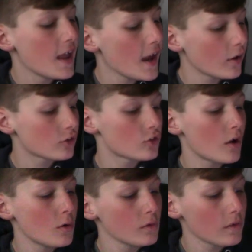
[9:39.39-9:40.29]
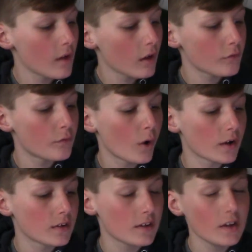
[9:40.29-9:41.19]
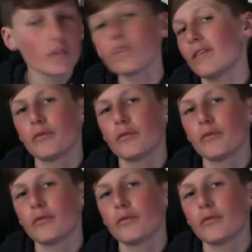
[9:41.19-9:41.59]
Erik Jones in 14th,